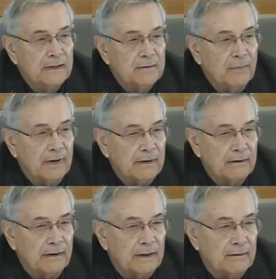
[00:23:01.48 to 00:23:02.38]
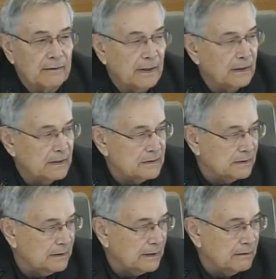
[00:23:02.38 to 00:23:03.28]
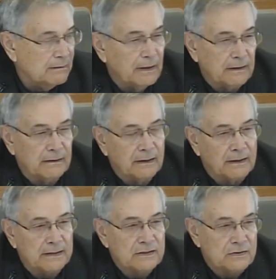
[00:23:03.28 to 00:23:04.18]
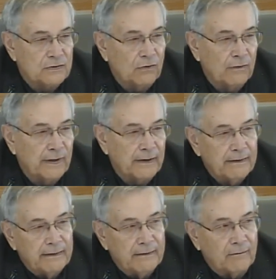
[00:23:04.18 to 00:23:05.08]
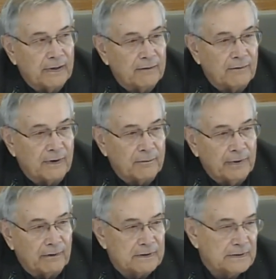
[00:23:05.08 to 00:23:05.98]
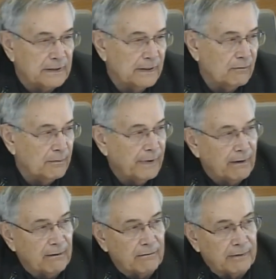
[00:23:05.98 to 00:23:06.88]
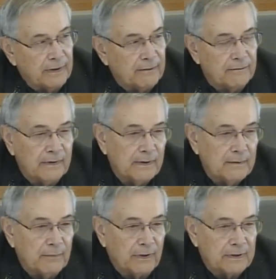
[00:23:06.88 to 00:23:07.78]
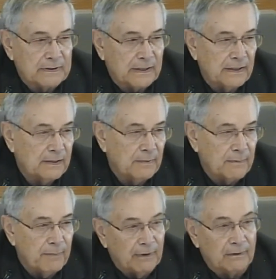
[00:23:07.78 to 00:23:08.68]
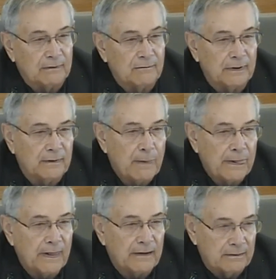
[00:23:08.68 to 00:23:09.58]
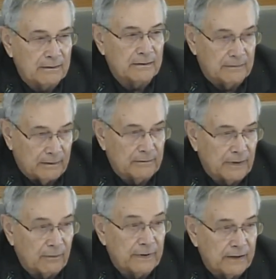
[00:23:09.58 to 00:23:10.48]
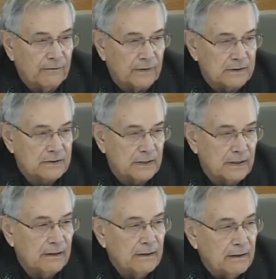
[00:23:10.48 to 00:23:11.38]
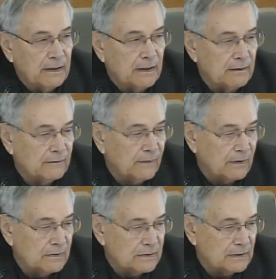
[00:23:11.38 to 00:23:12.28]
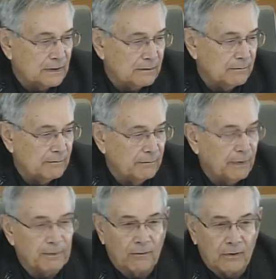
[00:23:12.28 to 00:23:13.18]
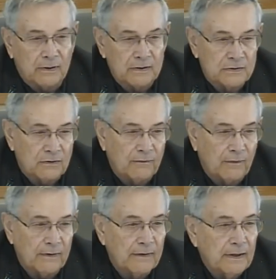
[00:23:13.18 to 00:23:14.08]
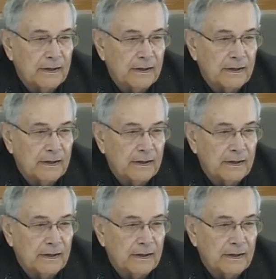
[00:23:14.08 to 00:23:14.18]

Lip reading: But at least it lets us know that we have buildings that need repair, we have buildings that need to be built, that we need for the city, and as far as public works and so forth.